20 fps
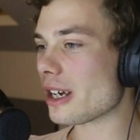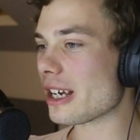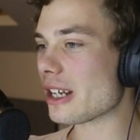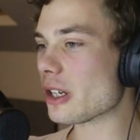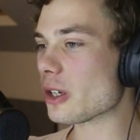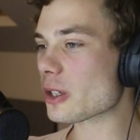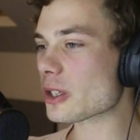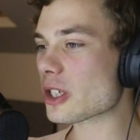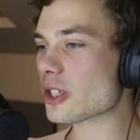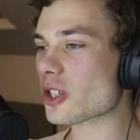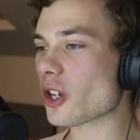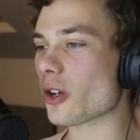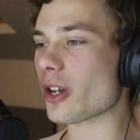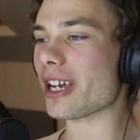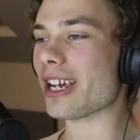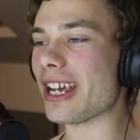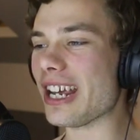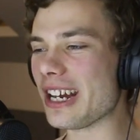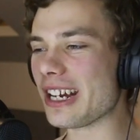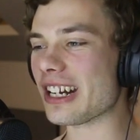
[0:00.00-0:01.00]
It looks as though
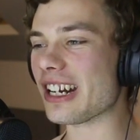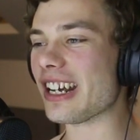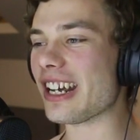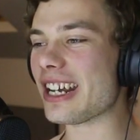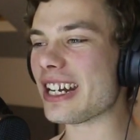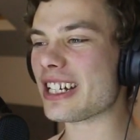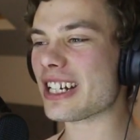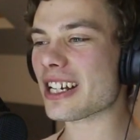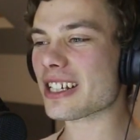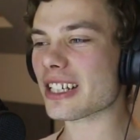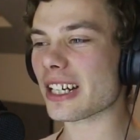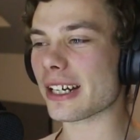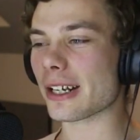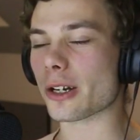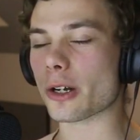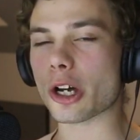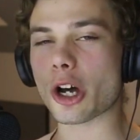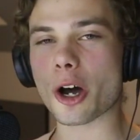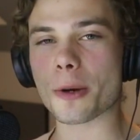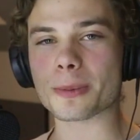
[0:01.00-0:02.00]
he does a
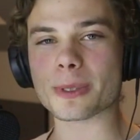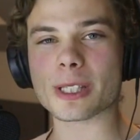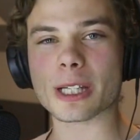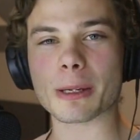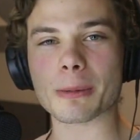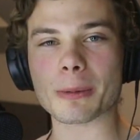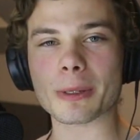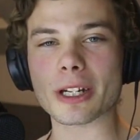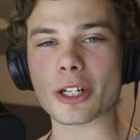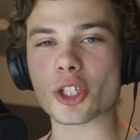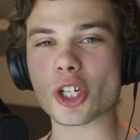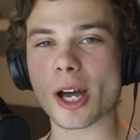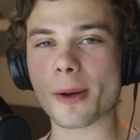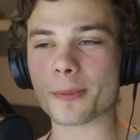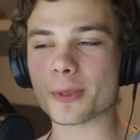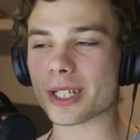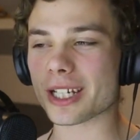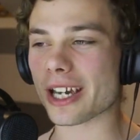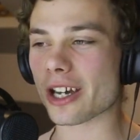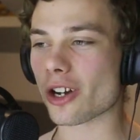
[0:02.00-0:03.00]
little hop, skip, and a
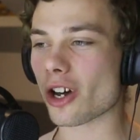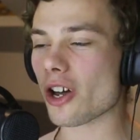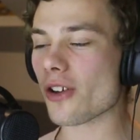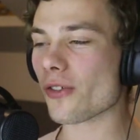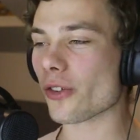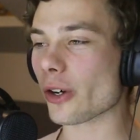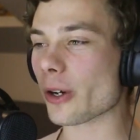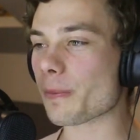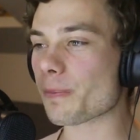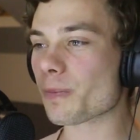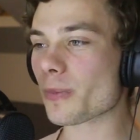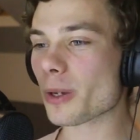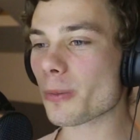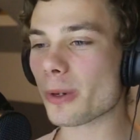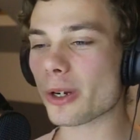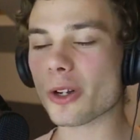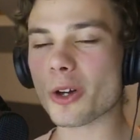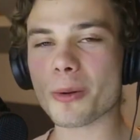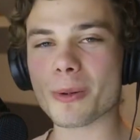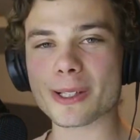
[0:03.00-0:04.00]
jump to get over it.
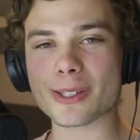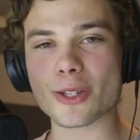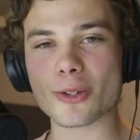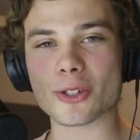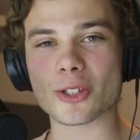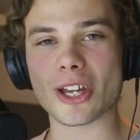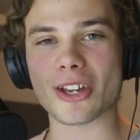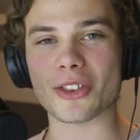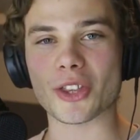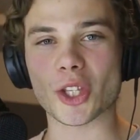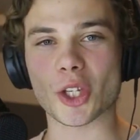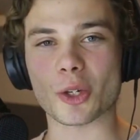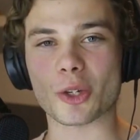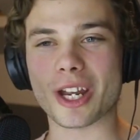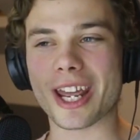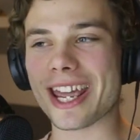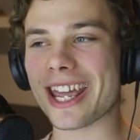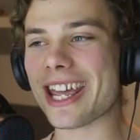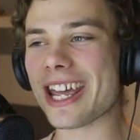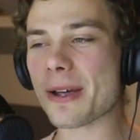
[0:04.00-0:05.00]
But it almost looks like the
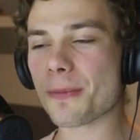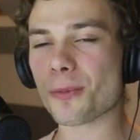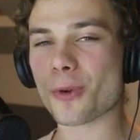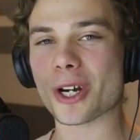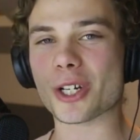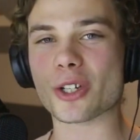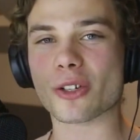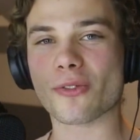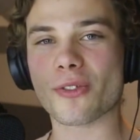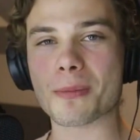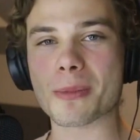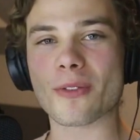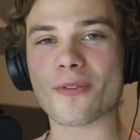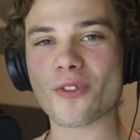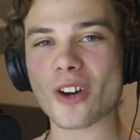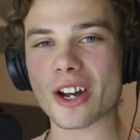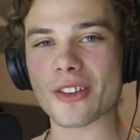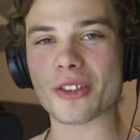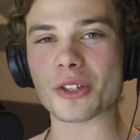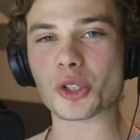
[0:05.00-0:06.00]
air pressure from in
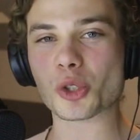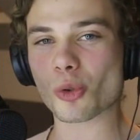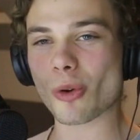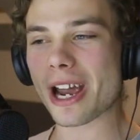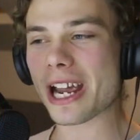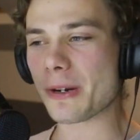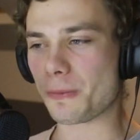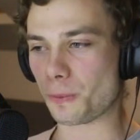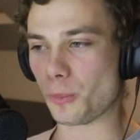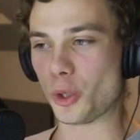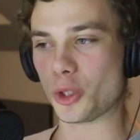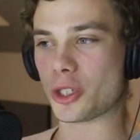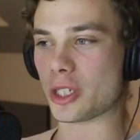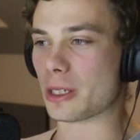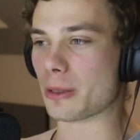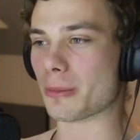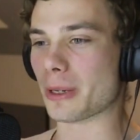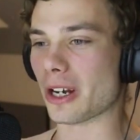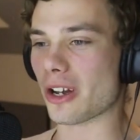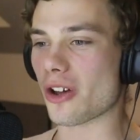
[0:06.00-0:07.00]
front of the train pushes
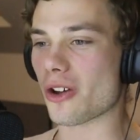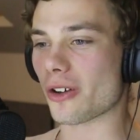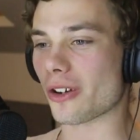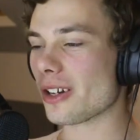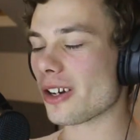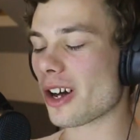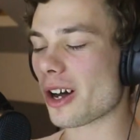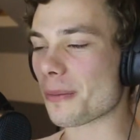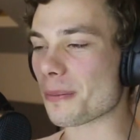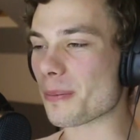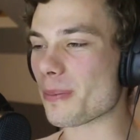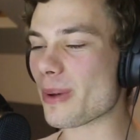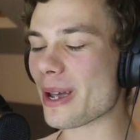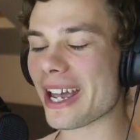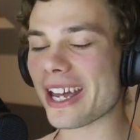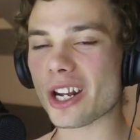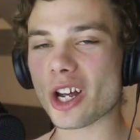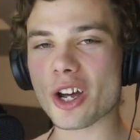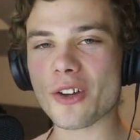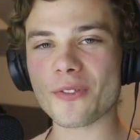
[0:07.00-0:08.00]
him along. Oh
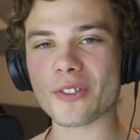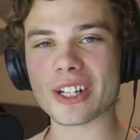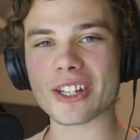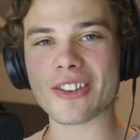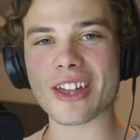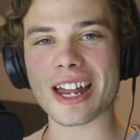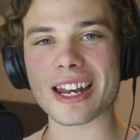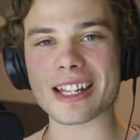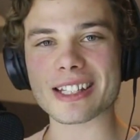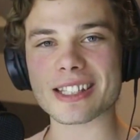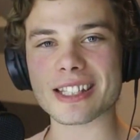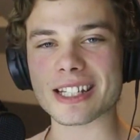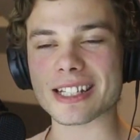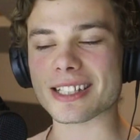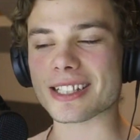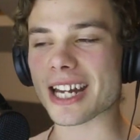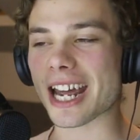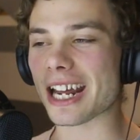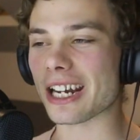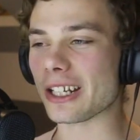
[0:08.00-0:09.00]
man, hopefully that isn't
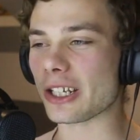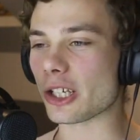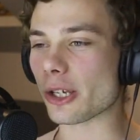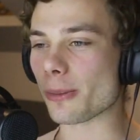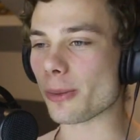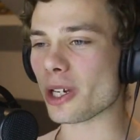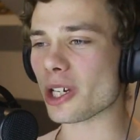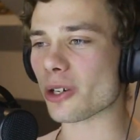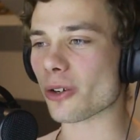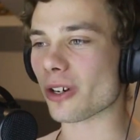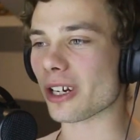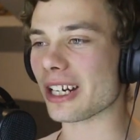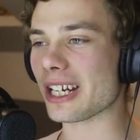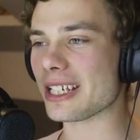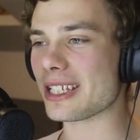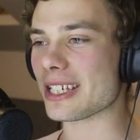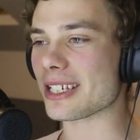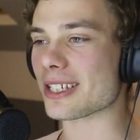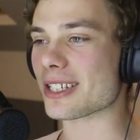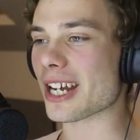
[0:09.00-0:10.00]
his daily commute, or at
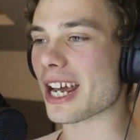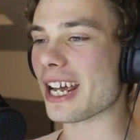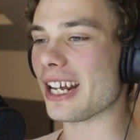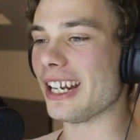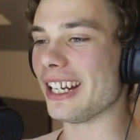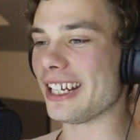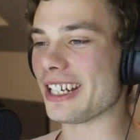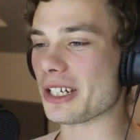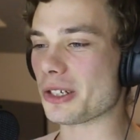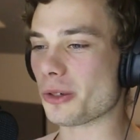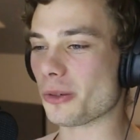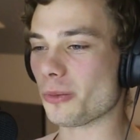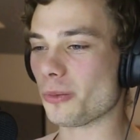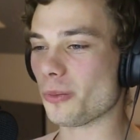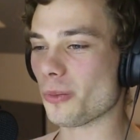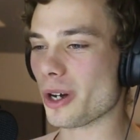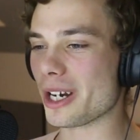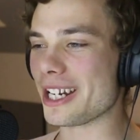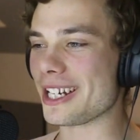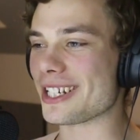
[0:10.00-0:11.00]
least his daily,
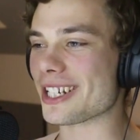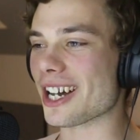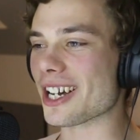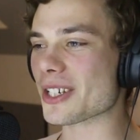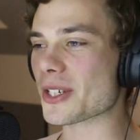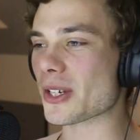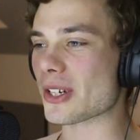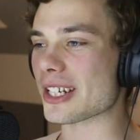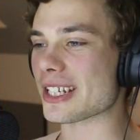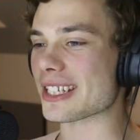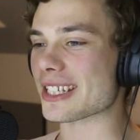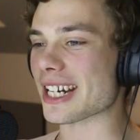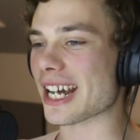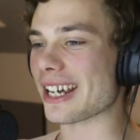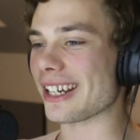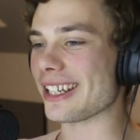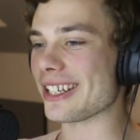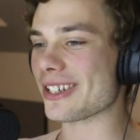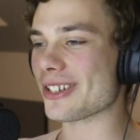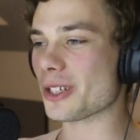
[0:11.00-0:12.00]
what he does on his
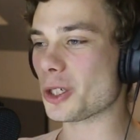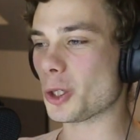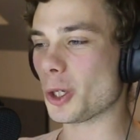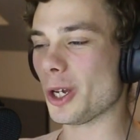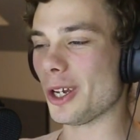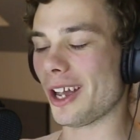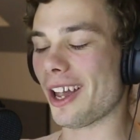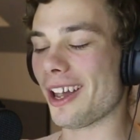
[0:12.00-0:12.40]
daily, because